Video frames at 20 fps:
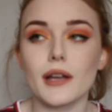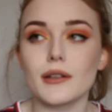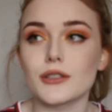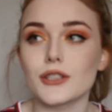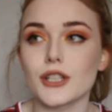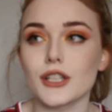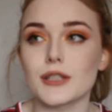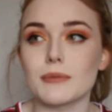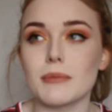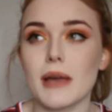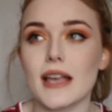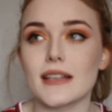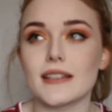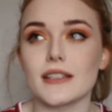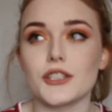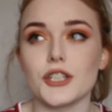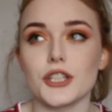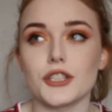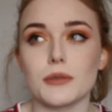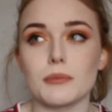just
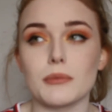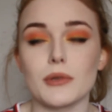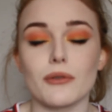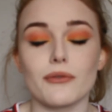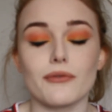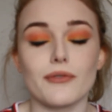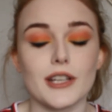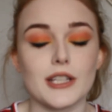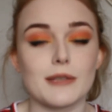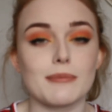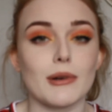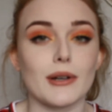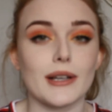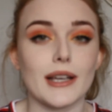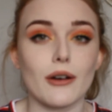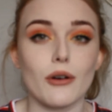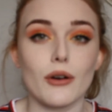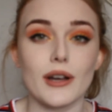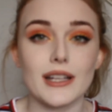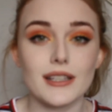message it to me on Facebook or